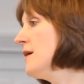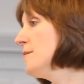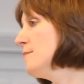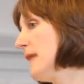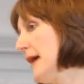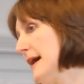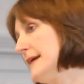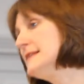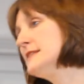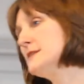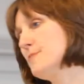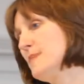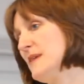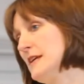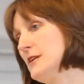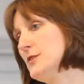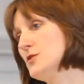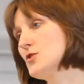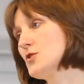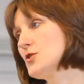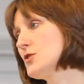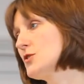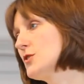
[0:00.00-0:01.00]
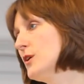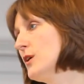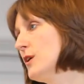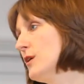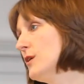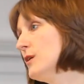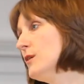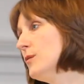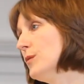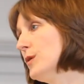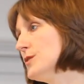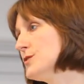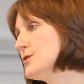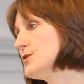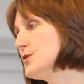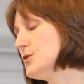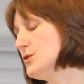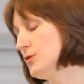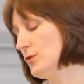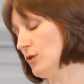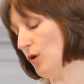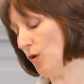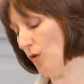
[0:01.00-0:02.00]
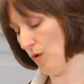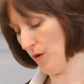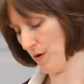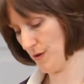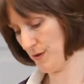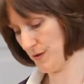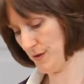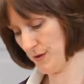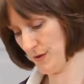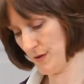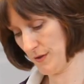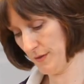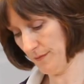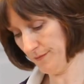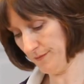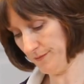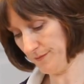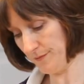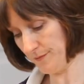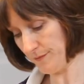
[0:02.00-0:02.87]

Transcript: My speech was too coarse.